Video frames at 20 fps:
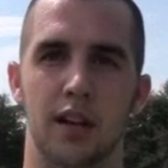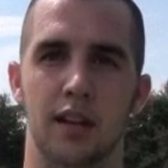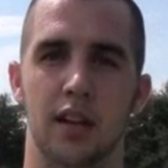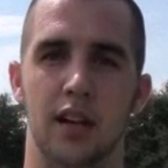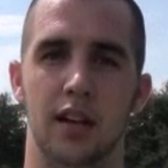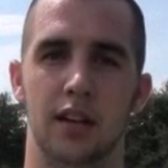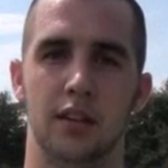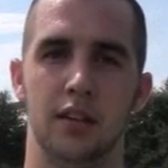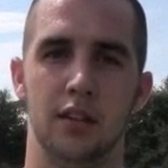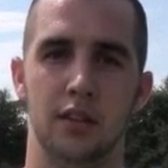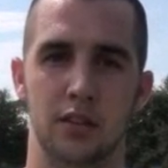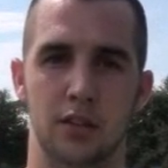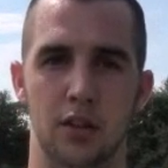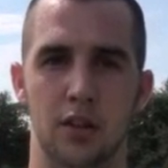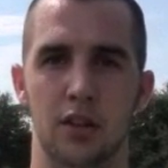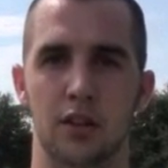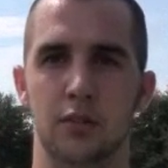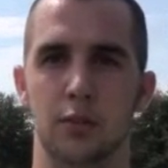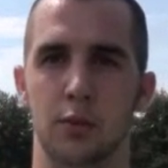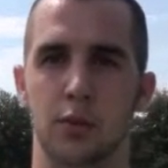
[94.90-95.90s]
We got a lot of
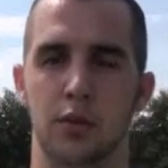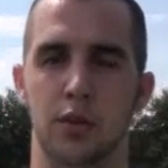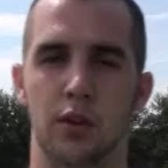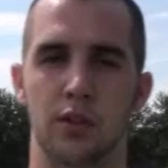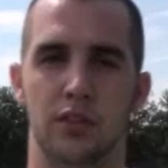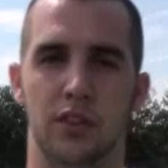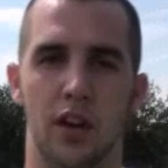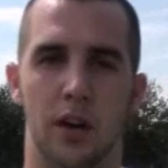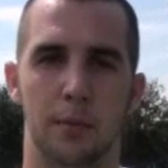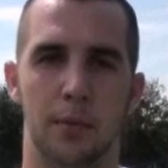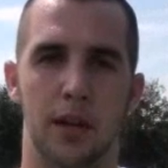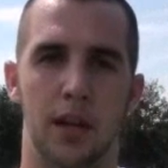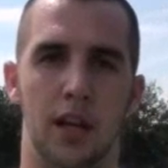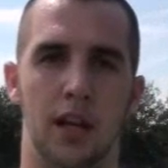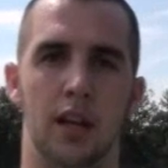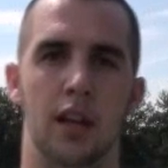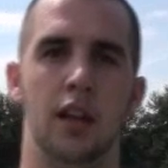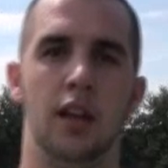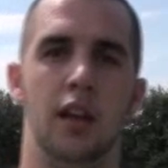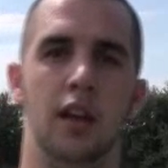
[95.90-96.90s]
good recruits coming
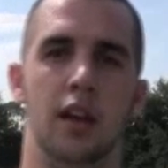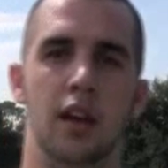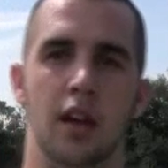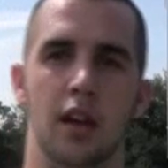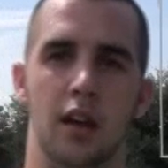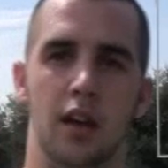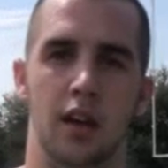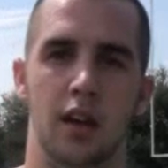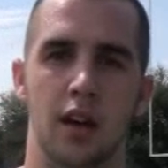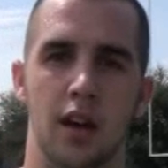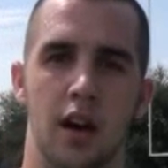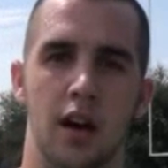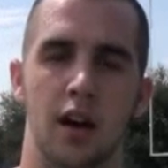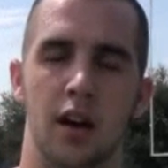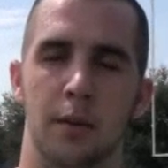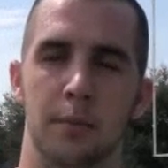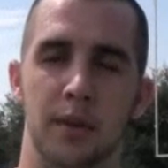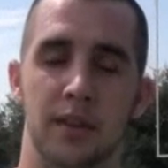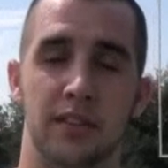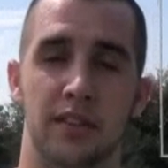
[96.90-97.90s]
in.
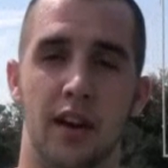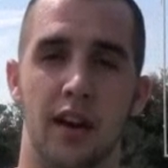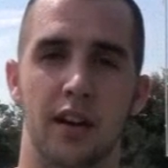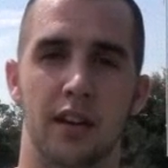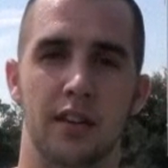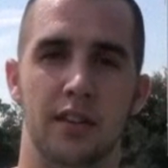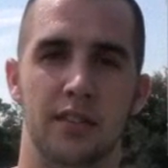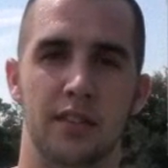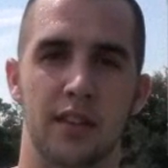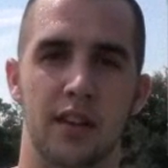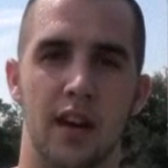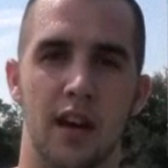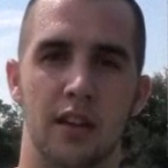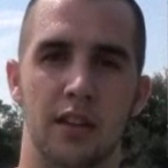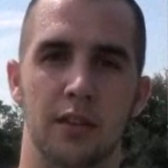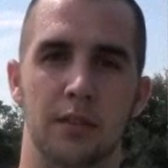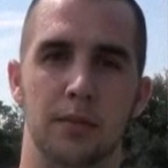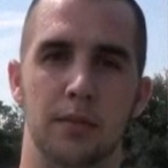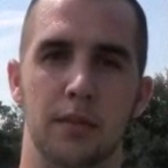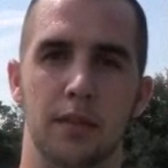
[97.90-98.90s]
Uh, I'm excited to see how
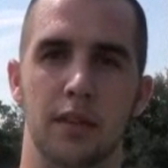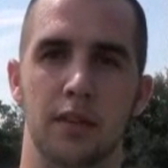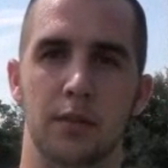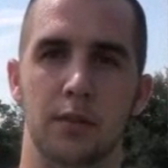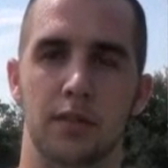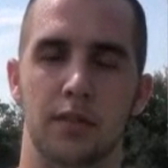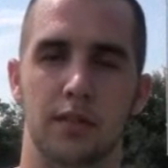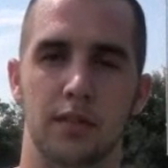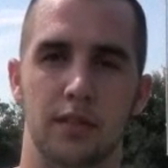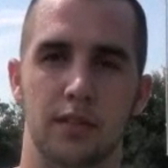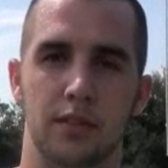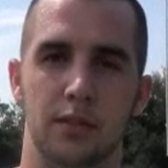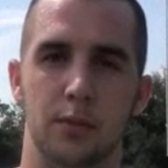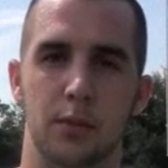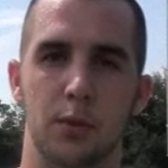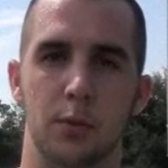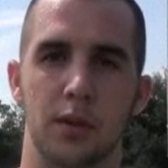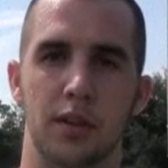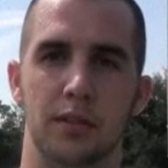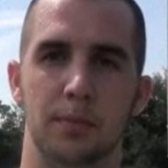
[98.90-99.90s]
this this
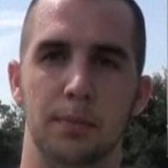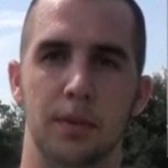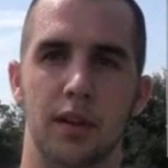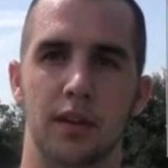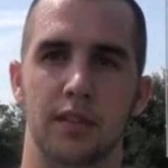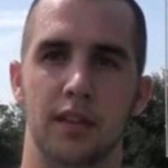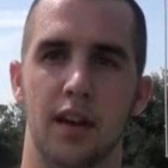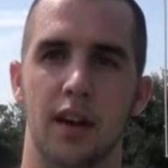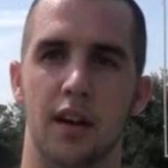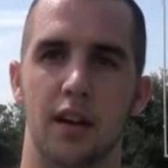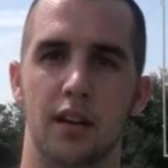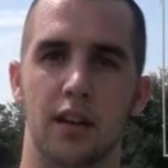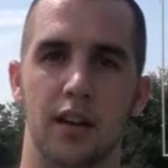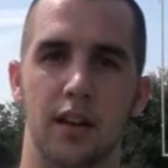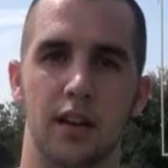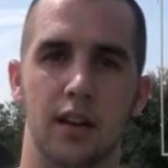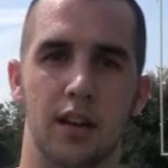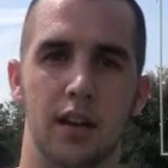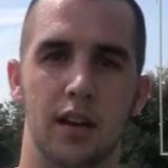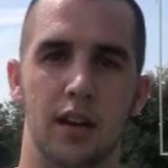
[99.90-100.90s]
three weeks plays out,
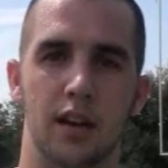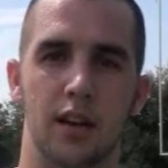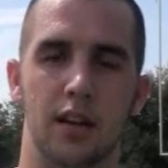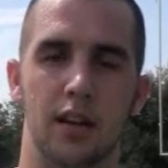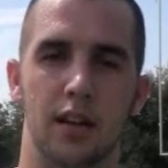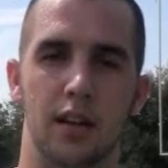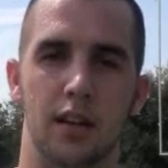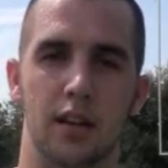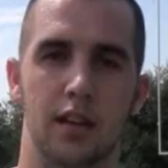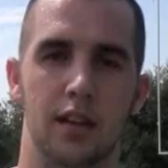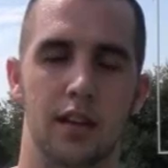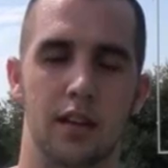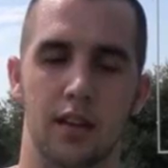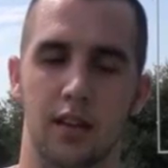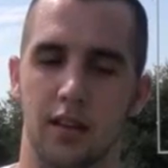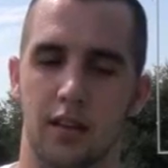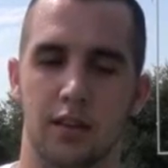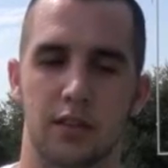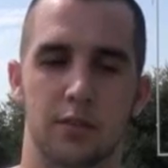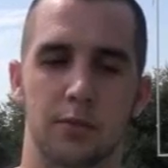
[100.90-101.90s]
and
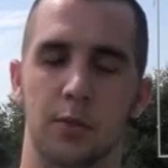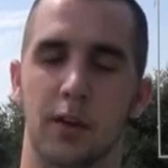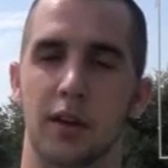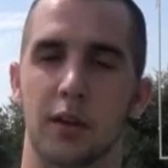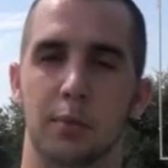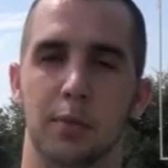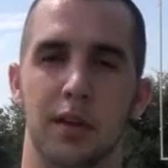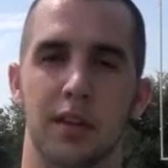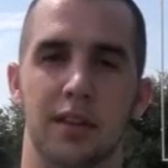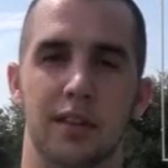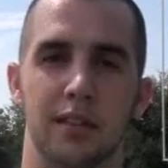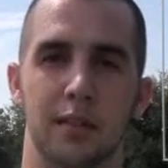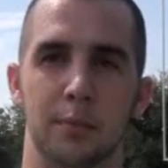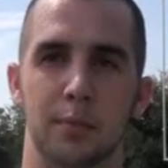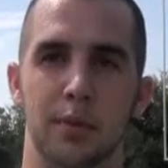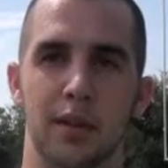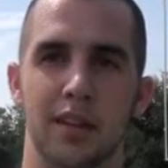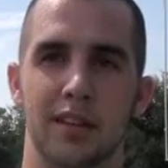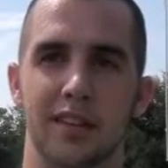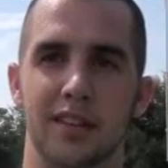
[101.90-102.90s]
just uh, ready to play
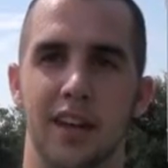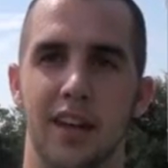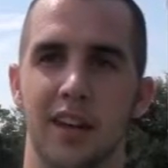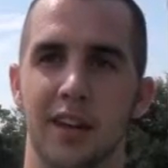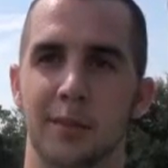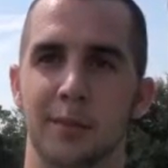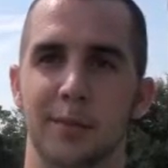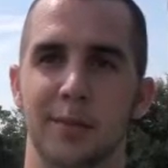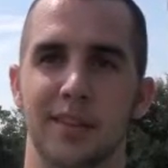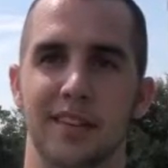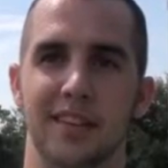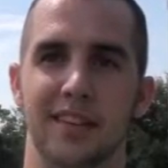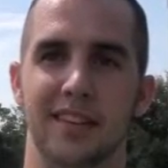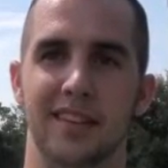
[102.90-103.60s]
playing the games.